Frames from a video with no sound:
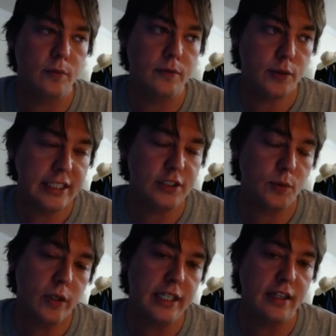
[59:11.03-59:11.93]
Trades
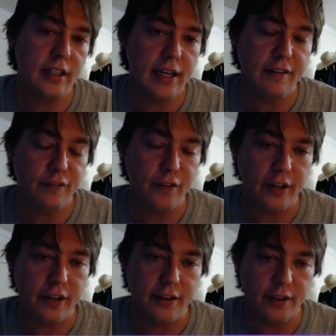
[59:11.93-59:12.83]
the rook and the knight for
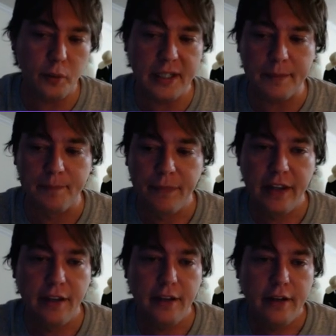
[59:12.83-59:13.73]
the queen.
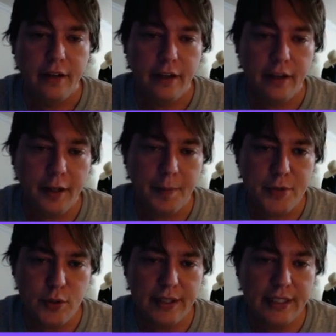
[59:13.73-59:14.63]

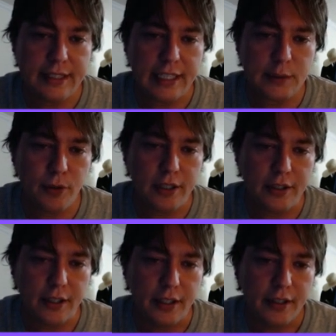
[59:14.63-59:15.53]
So I think that's pretty
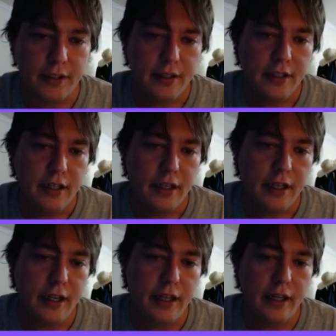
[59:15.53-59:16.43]
good.
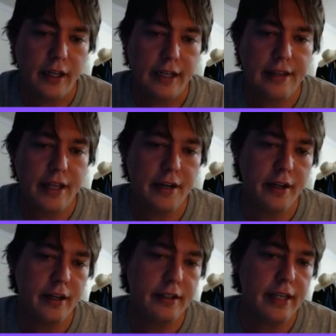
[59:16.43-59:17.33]
And then
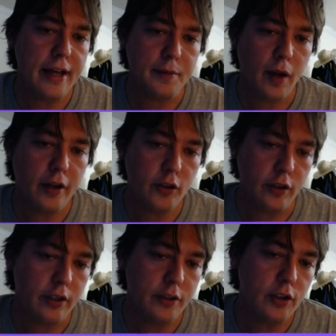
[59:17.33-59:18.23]
a
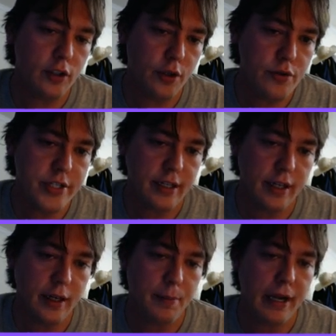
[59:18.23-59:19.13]
good closing
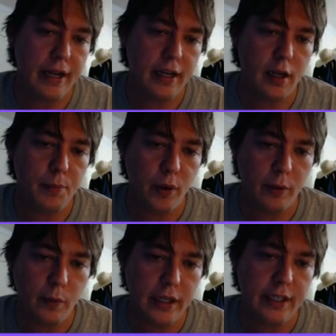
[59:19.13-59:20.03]

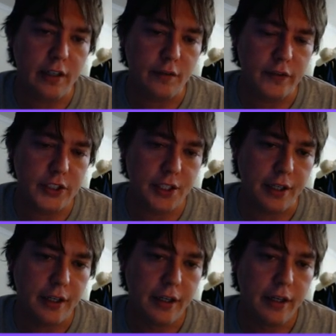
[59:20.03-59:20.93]
by white here for
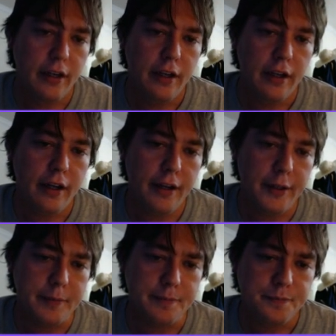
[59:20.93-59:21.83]
sure.
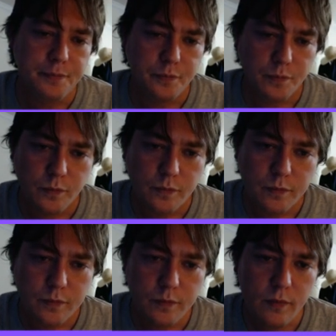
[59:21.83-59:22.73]

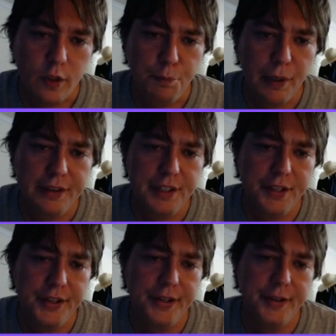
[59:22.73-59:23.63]
But
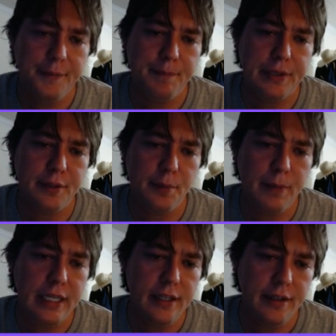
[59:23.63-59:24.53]
the
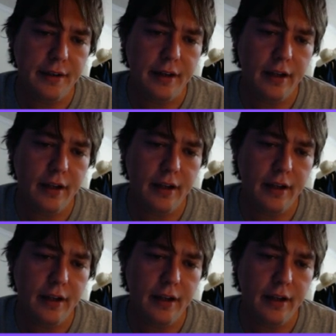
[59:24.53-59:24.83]
main